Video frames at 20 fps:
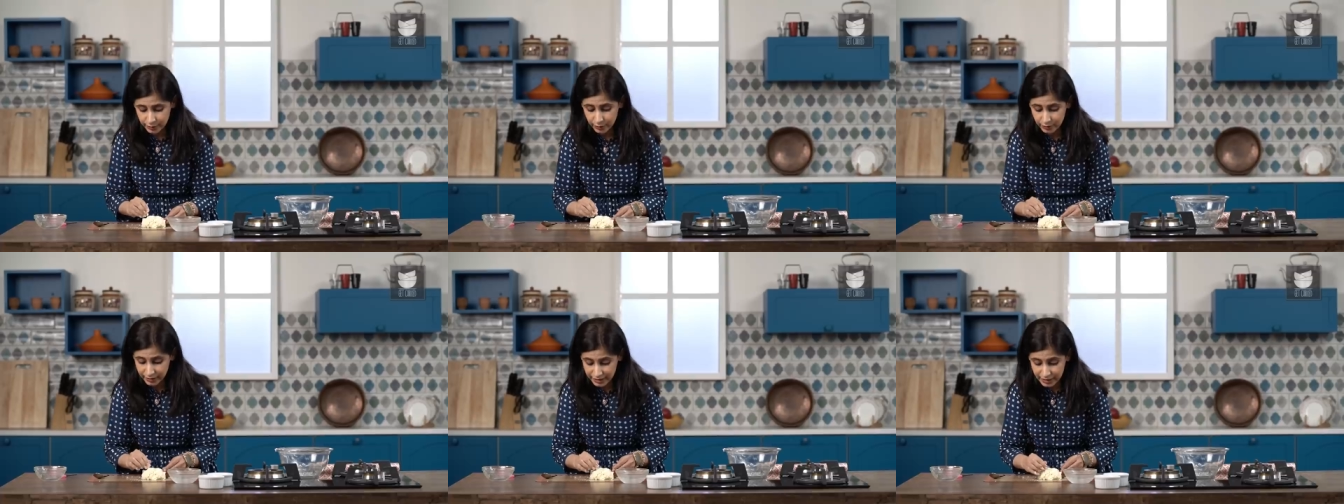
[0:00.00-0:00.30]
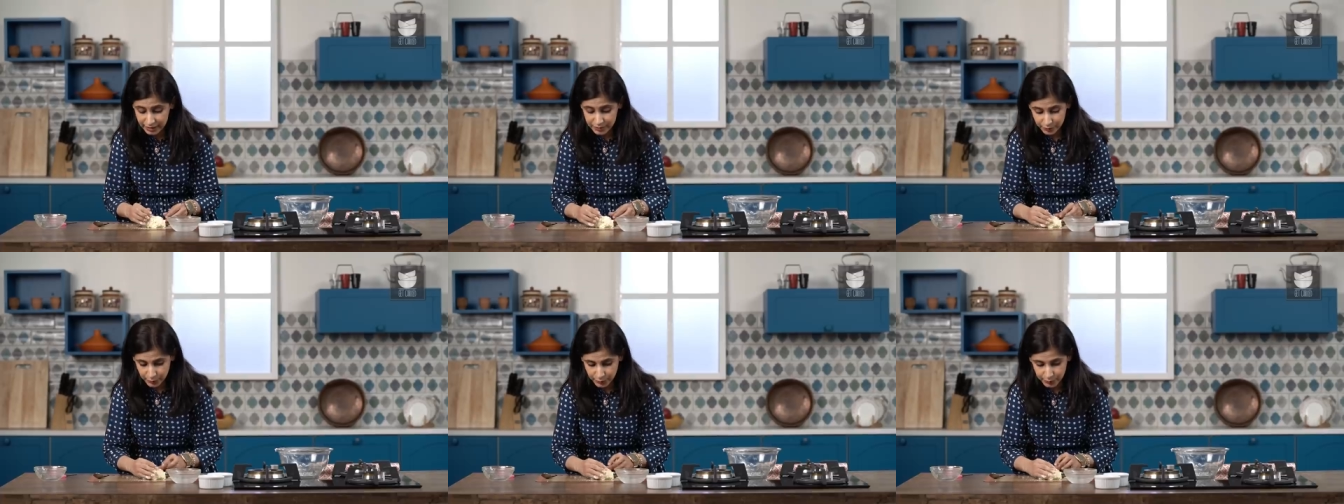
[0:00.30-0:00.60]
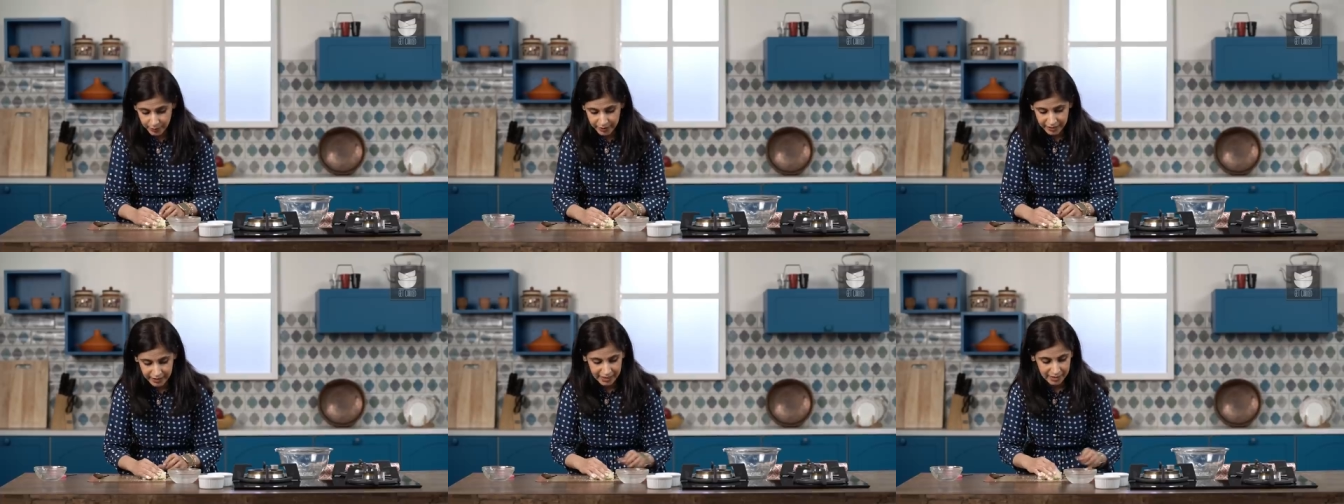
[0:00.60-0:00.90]
good. That's
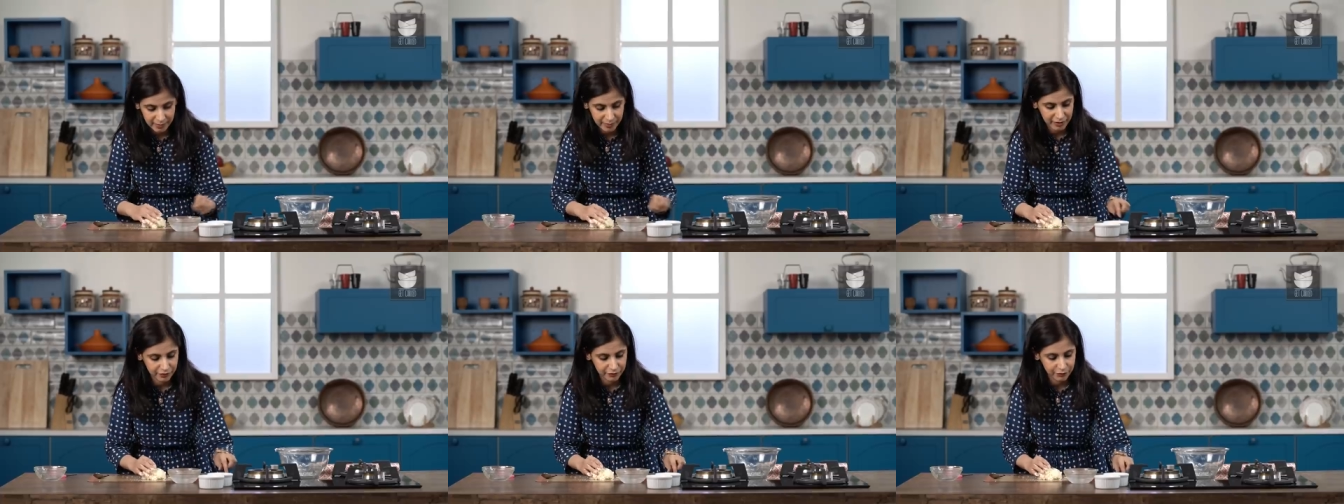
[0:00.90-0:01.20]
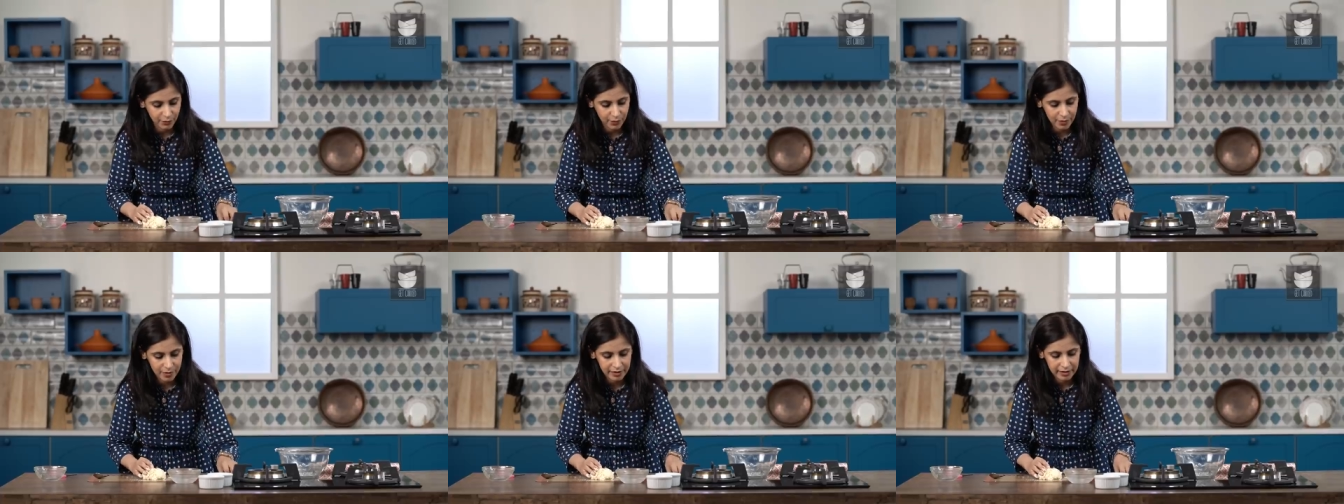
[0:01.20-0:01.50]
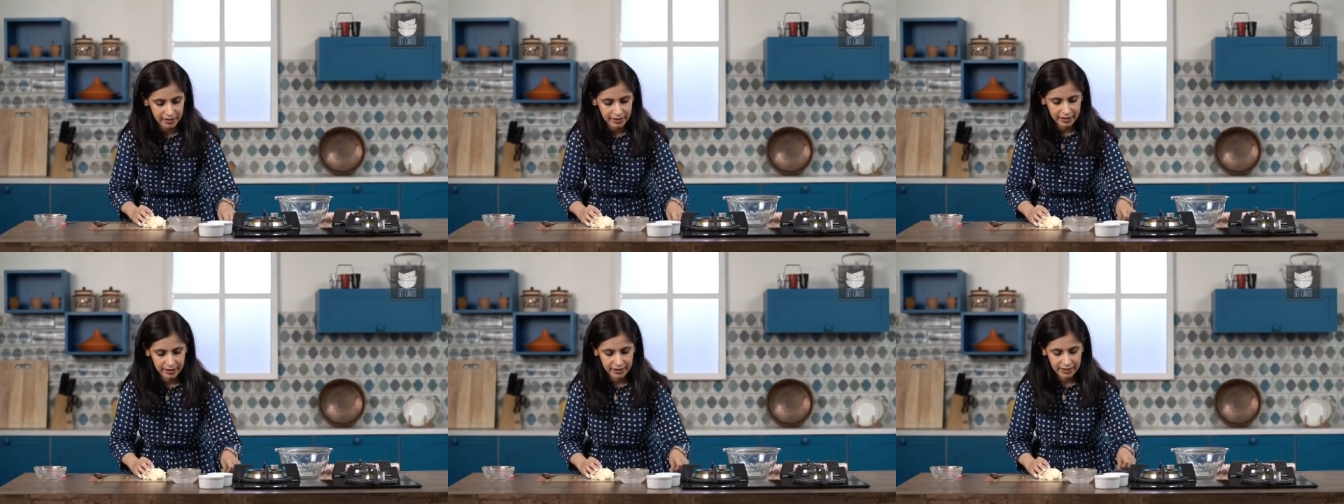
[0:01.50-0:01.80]
what we're aiming for.
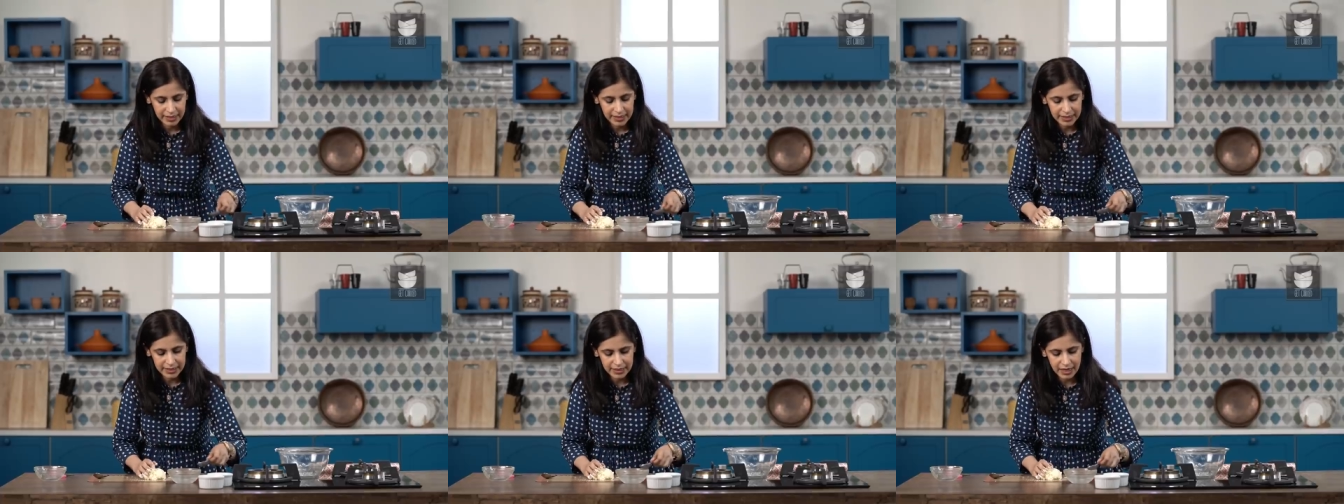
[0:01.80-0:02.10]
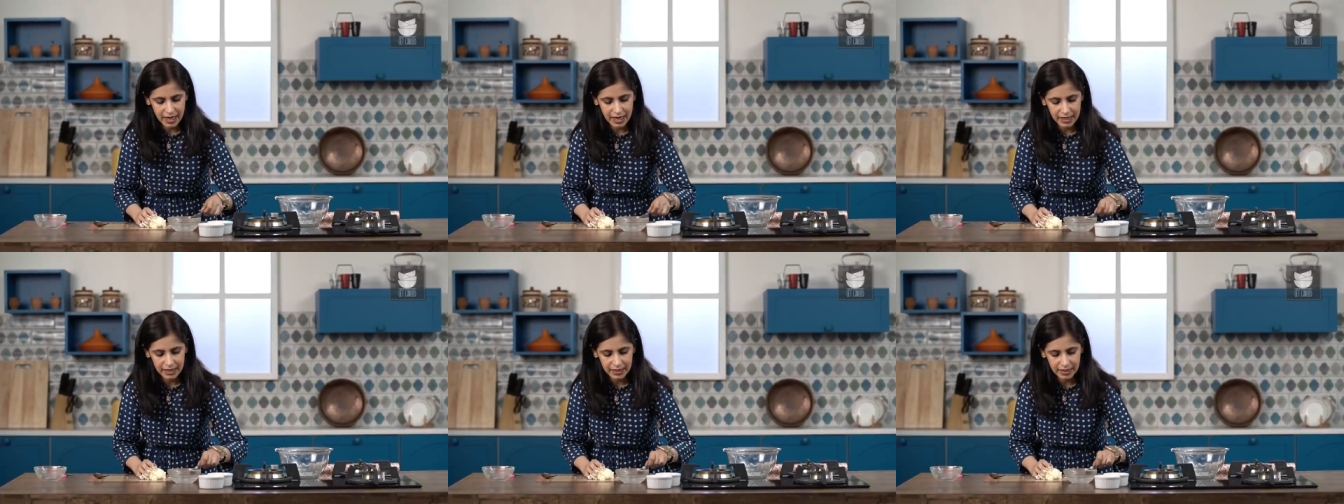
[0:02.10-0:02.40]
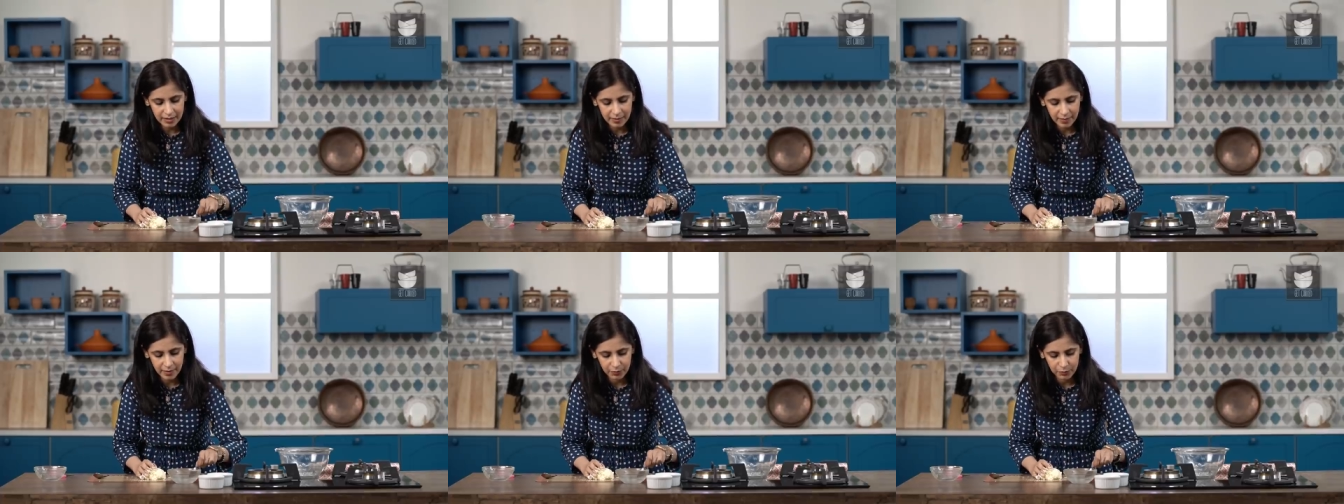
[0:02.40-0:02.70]

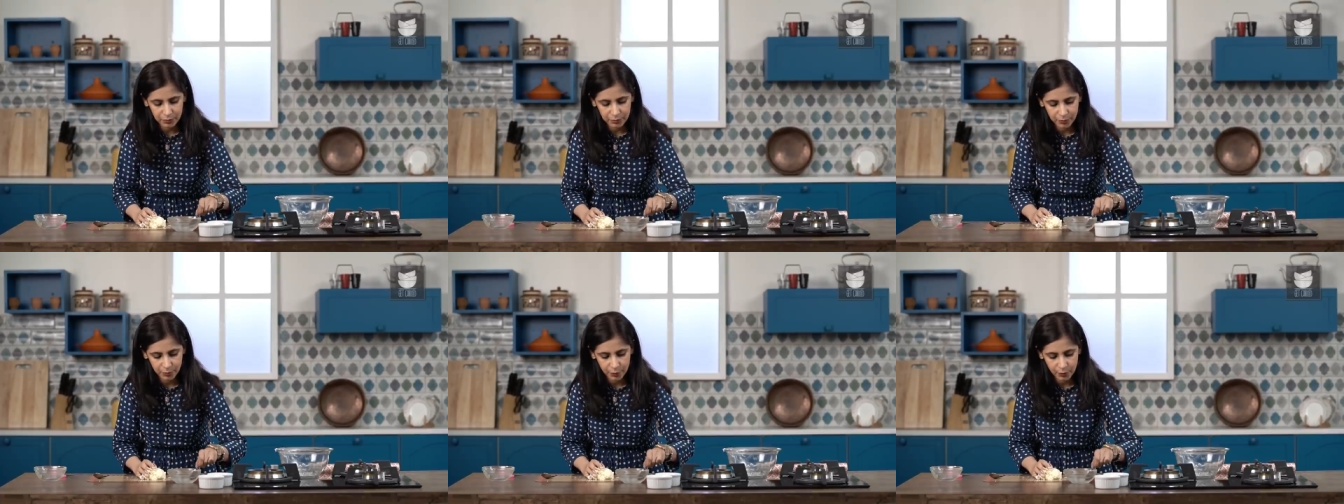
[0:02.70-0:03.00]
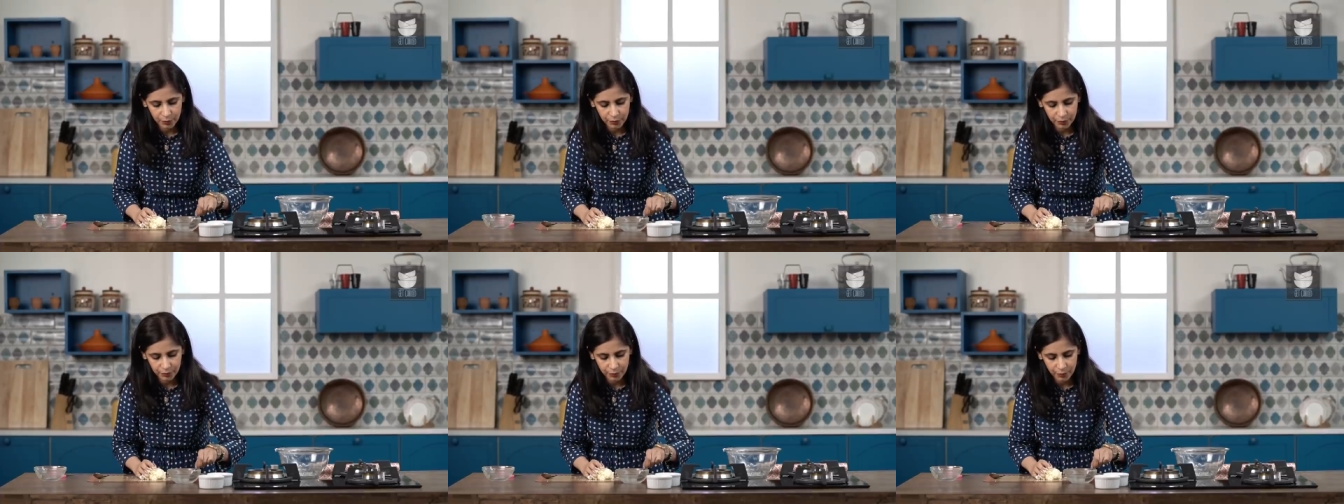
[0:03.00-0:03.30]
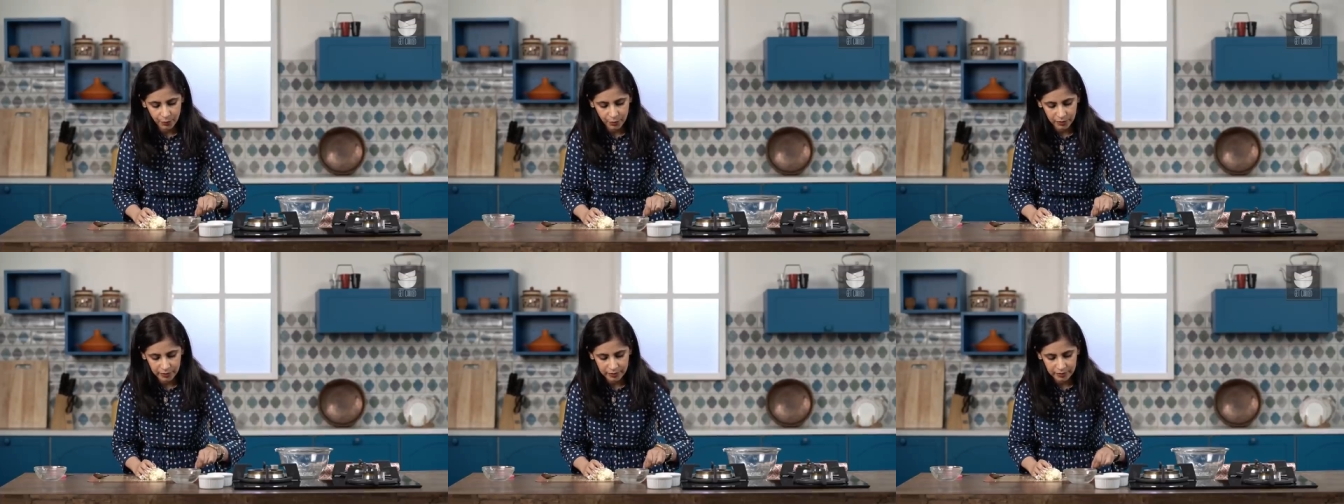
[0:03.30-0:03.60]
Tiny amount more of
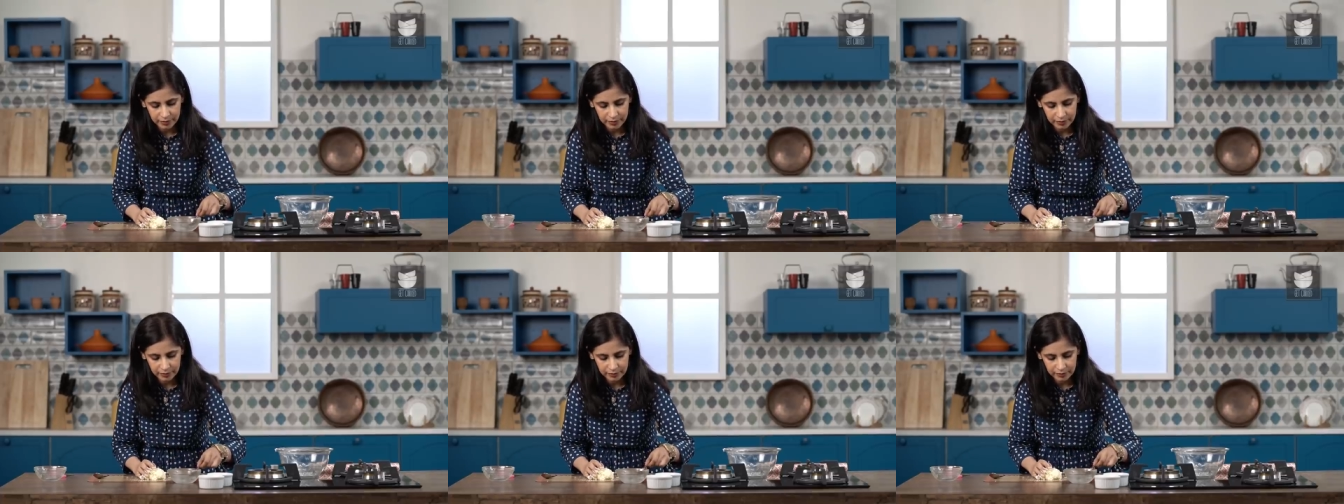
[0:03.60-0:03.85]
water